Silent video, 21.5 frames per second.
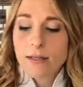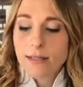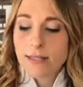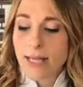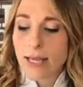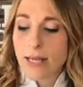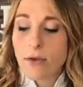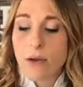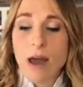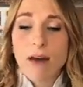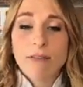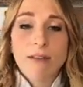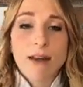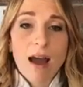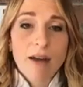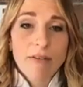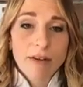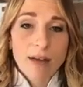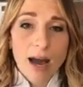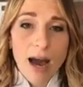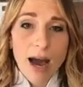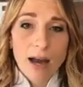say you have an
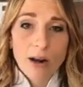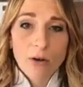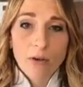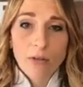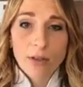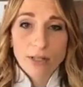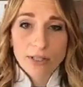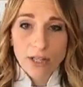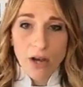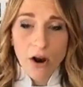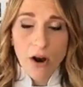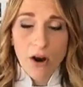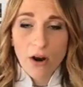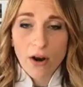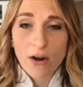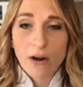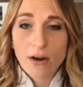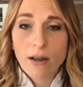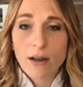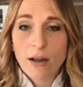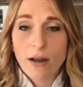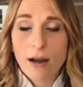avocado that's hard.